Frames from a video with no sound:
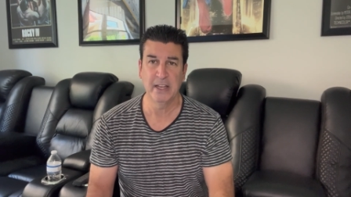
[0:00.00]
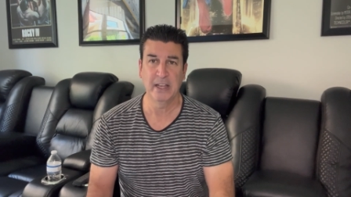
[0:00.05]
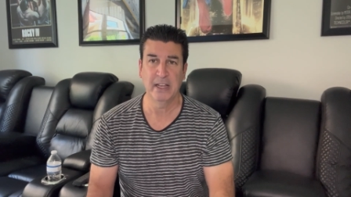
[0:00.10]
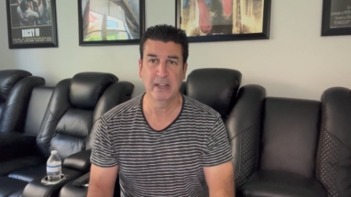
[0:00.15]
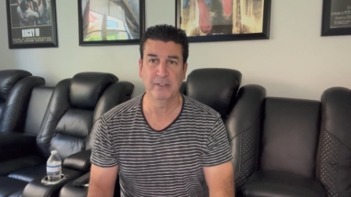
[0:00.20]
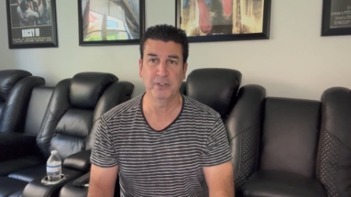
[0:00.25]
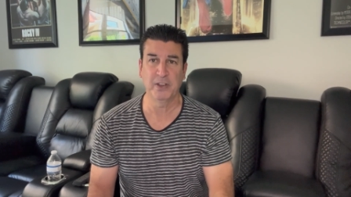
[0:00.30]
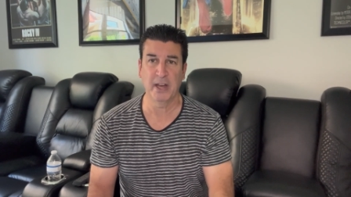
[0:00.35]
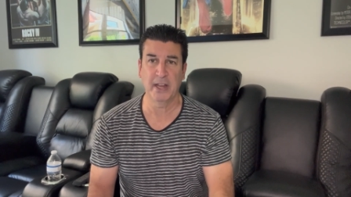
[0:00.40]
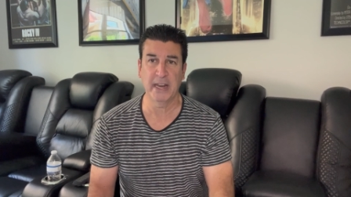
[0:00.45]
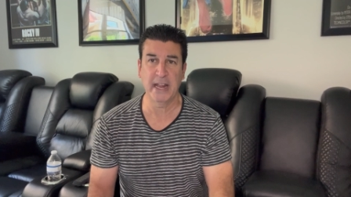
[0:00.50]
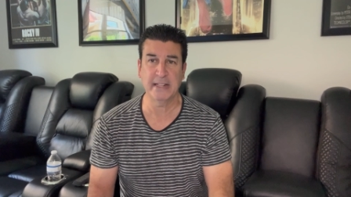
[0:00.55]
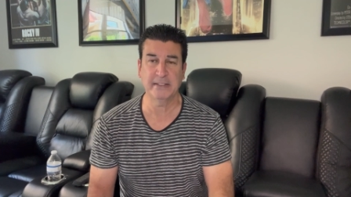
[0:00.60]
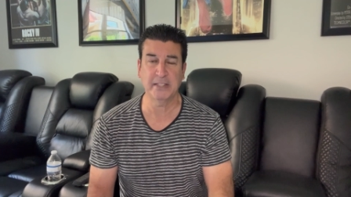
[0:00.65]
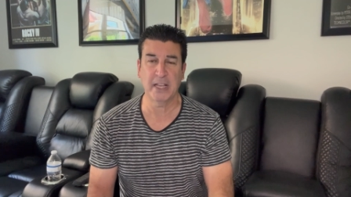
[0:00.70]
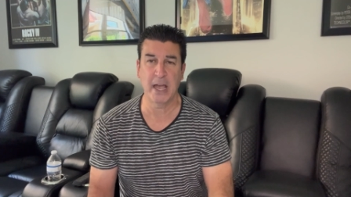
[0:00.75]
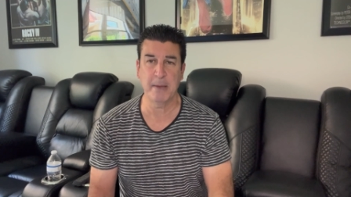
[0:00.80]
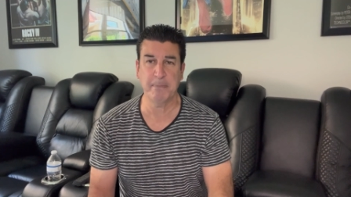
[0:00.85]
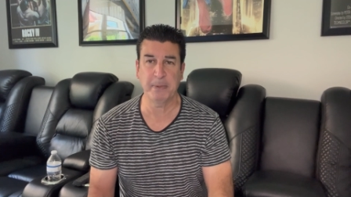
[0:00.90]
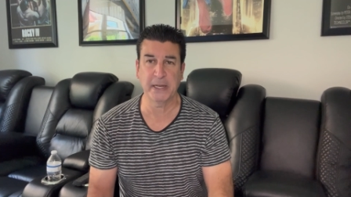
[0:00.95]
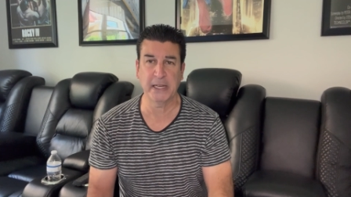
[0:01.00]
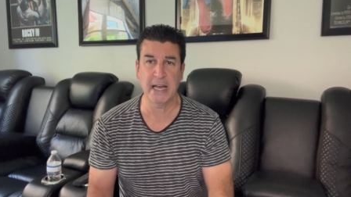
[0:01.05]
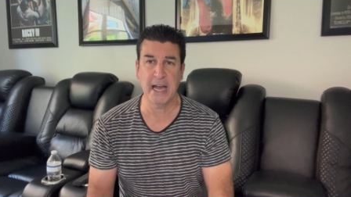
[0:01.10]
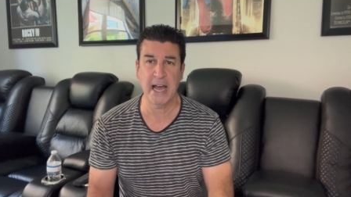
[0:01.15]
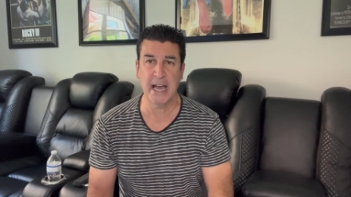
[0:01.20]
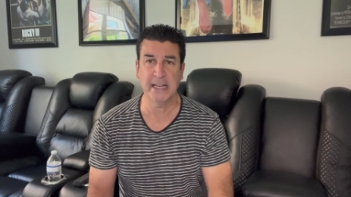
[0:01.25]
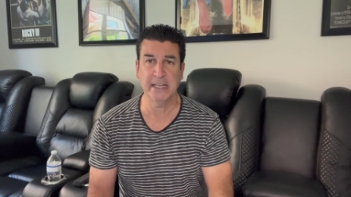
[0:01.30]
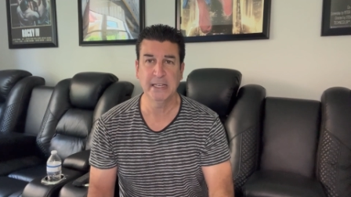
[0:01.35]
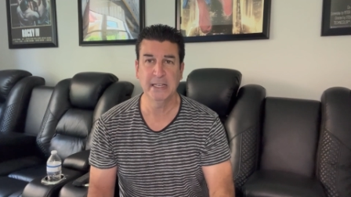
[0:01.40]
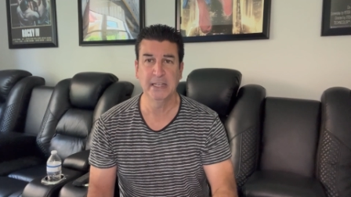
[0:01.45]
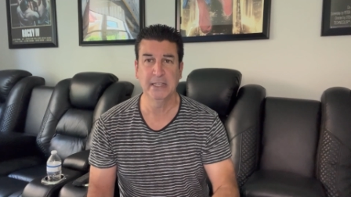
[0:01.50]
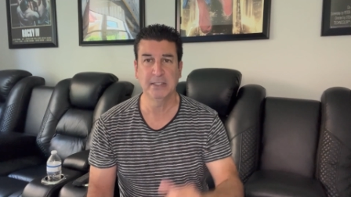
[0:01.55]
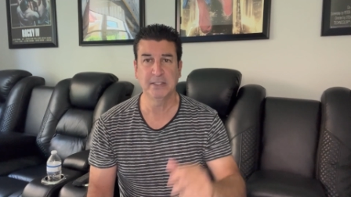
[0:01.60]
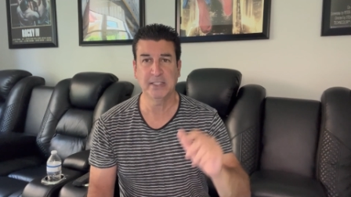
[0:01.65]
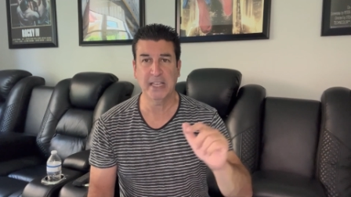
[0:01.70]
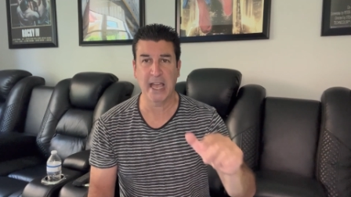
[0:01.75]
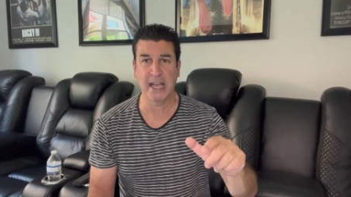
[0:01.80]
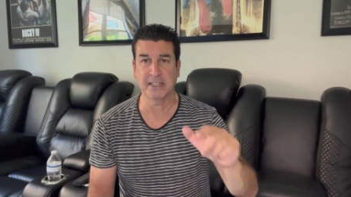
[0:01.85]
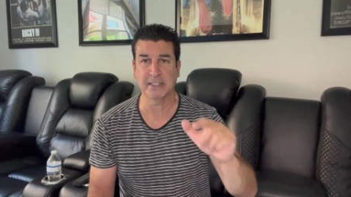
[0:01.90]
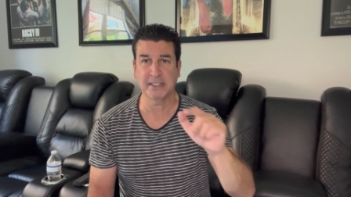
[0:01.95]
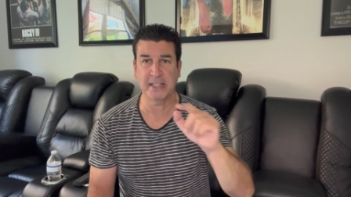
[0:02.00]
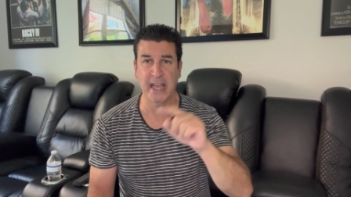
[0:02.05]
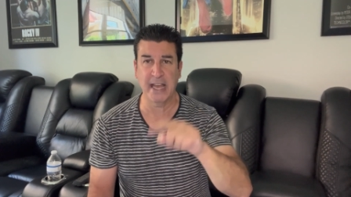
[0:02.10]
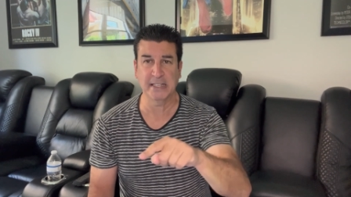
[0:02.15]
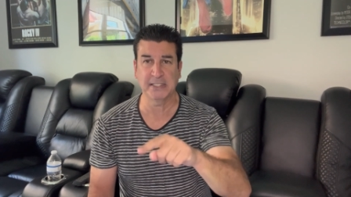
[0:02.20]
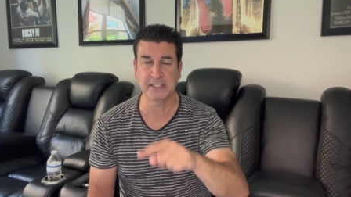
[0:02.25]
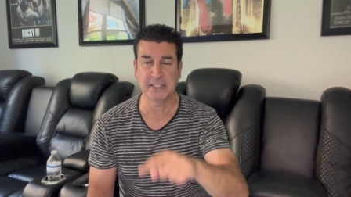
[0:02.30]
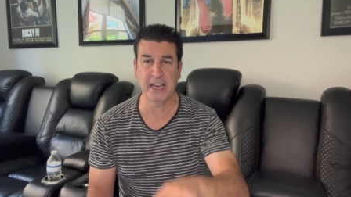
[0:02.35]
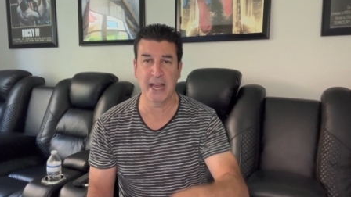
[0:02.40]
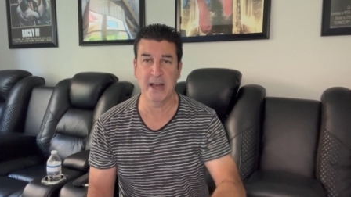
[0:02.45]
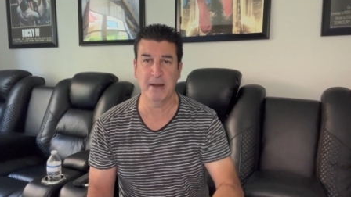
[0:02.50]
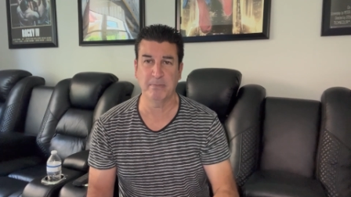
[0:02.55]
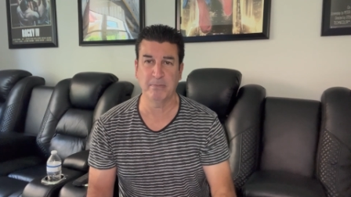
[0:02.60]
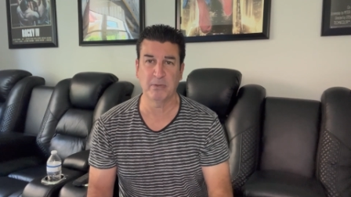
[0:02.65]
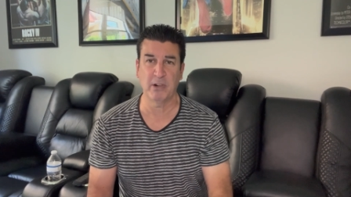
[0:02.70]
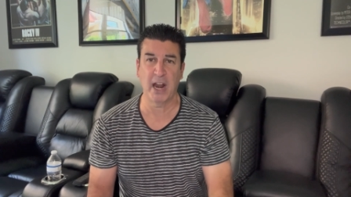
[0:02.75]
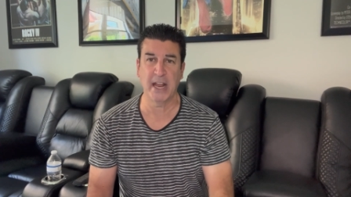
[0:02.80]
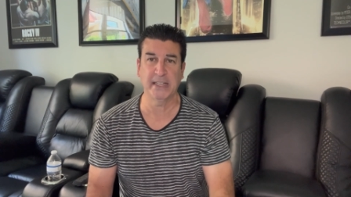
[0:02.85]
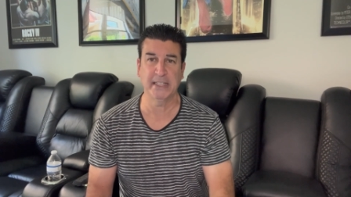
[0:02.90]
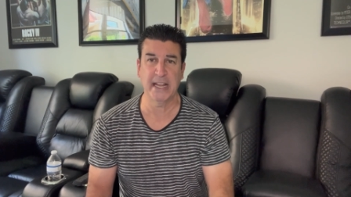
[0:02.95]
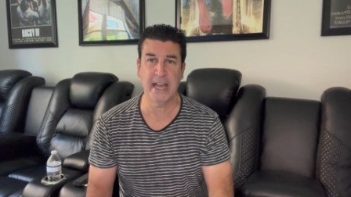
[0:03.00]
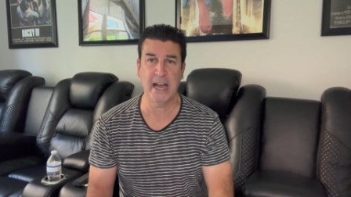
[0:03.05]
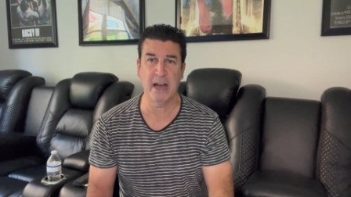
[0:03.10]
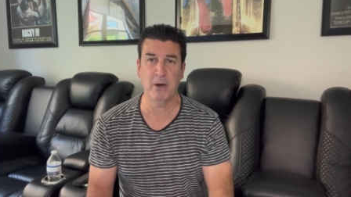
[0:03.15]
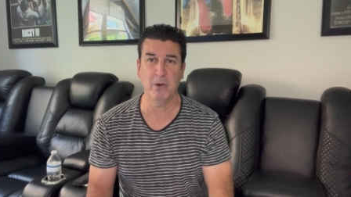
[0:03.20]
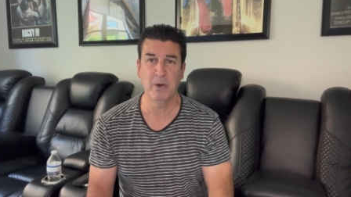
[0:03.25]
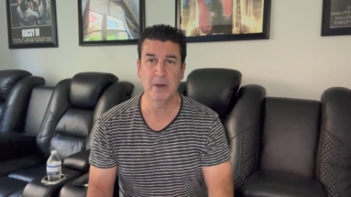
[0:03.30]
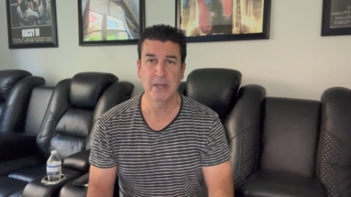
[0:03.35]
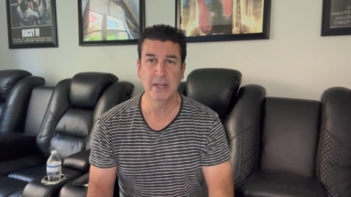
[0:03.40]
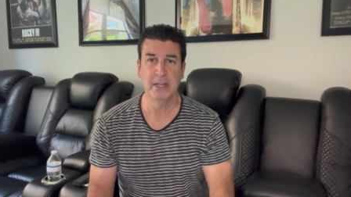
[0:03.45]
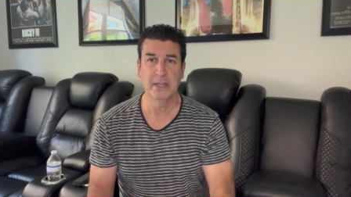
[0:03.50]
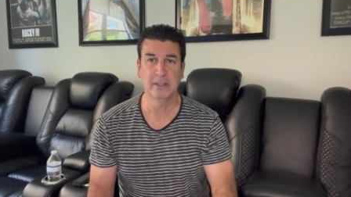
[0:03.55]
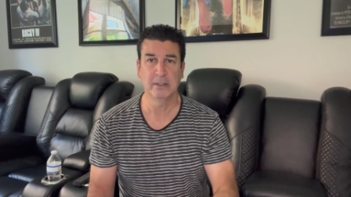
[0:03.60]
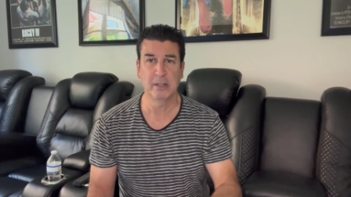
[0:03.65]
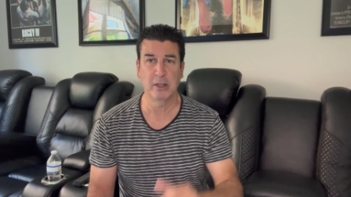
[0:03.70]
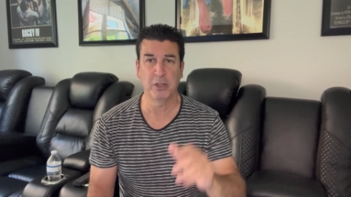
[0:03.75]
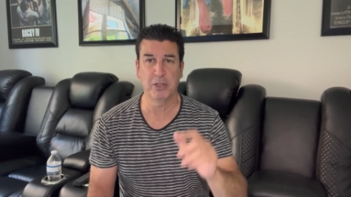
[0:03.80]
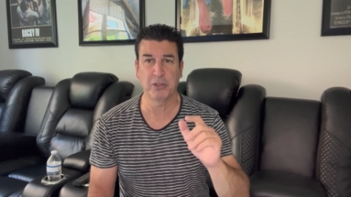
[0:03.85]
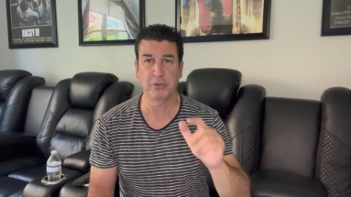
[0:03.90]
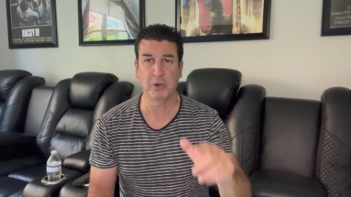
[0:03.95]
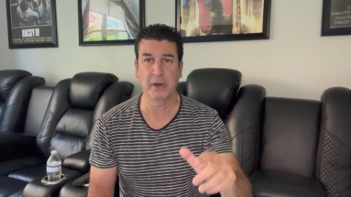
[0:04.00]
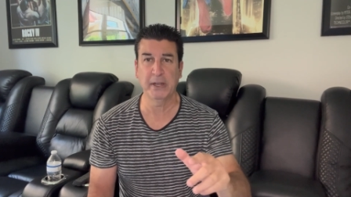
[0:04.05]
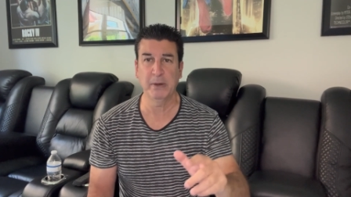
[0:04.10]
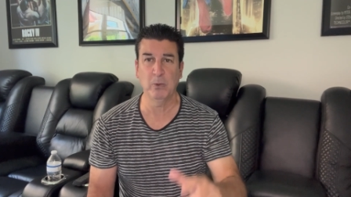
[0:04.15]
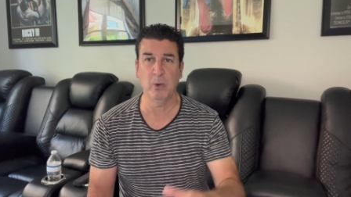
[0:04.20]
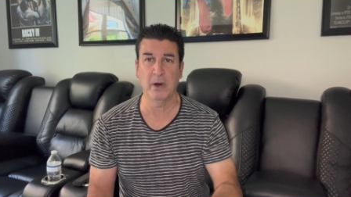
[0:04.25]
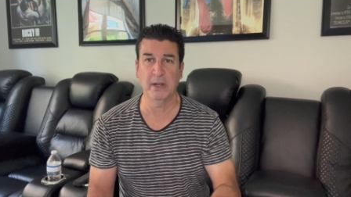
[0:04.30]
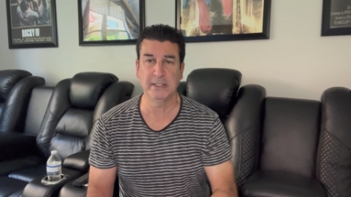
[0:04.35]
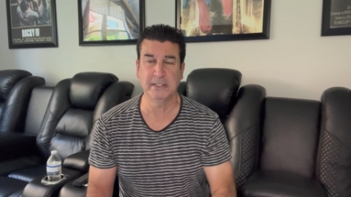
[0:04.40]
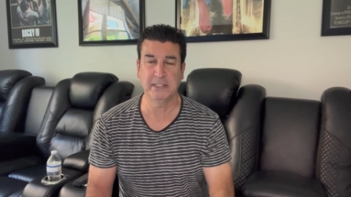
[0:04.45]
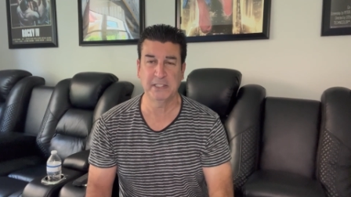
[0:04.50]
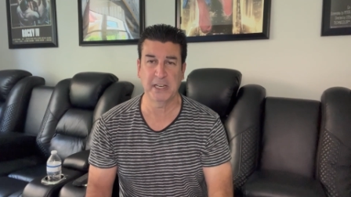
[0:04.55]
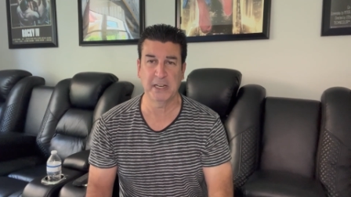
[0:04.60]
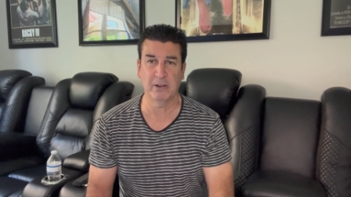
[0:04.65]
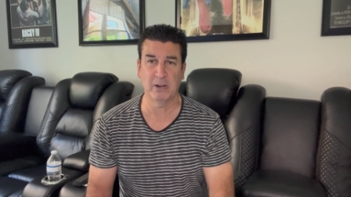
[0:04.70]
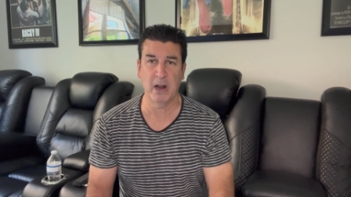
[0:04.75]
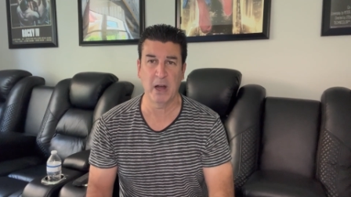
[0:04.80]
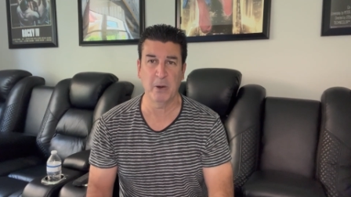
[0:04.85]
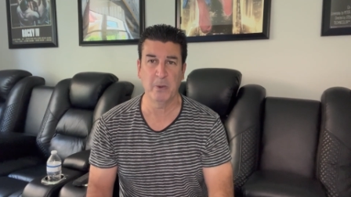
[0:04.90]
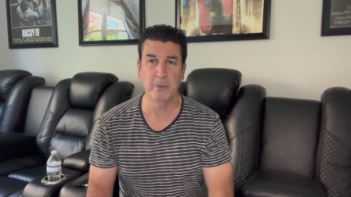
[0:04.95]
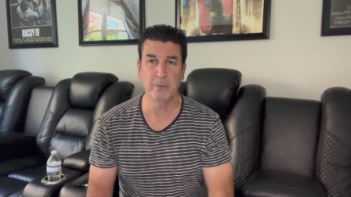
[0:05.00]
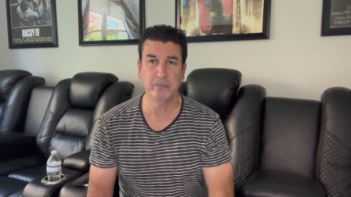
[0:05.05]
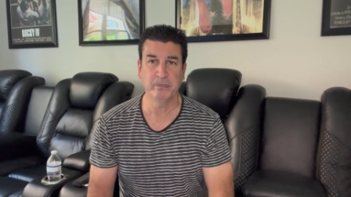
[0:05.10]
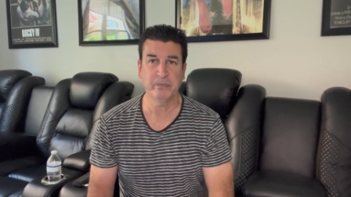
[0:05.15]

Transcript: If you're that type of guy, text SM right now to 310